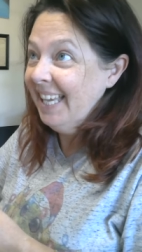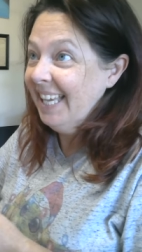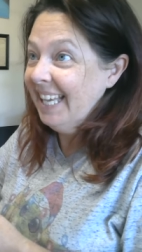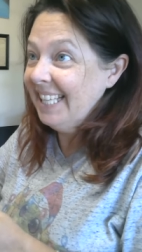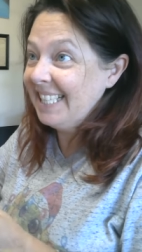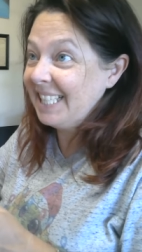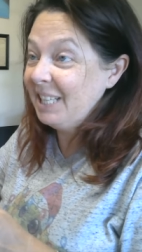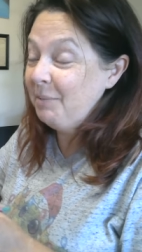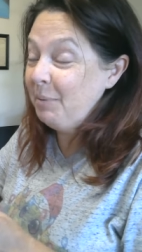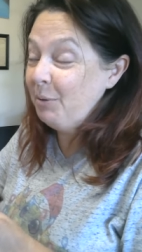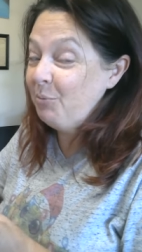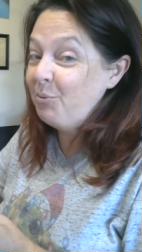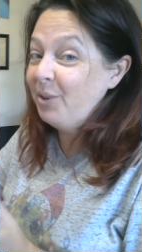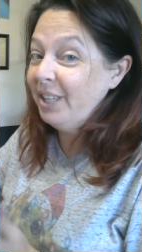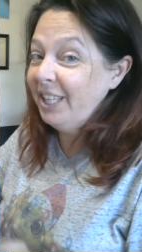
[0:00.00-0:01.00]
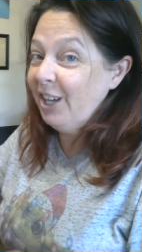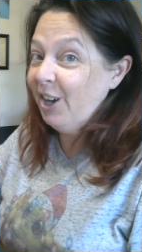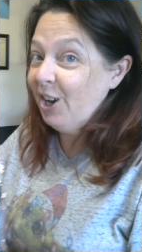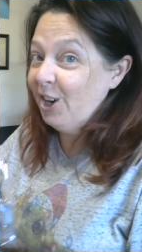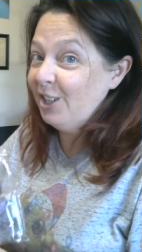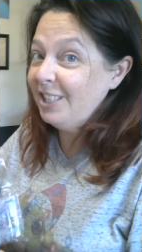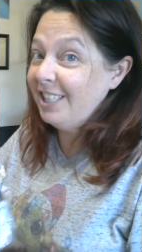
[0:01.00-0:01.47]
it's going to be really
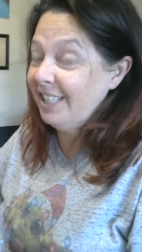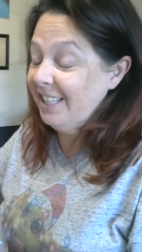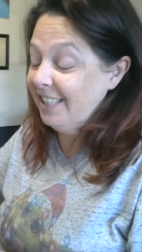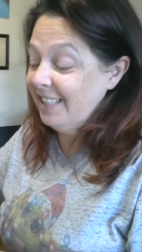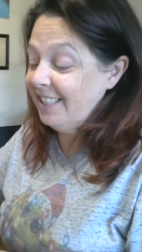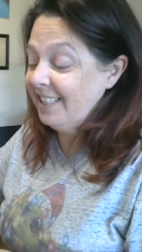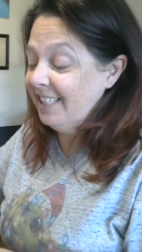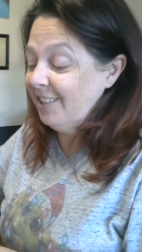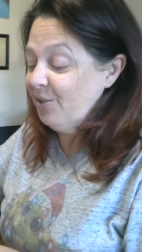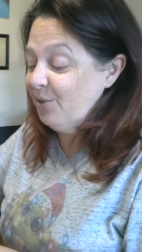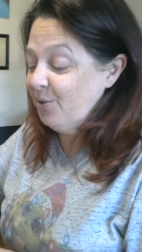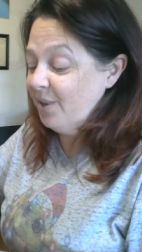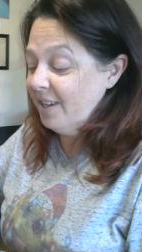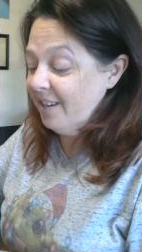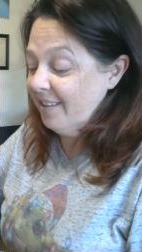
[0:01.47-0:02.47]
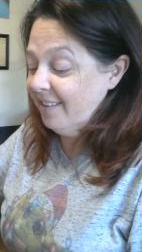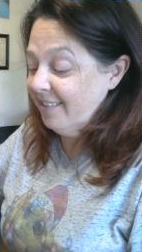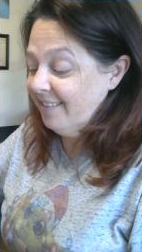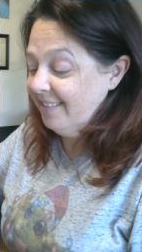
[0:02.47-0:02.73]
hard to, to uh,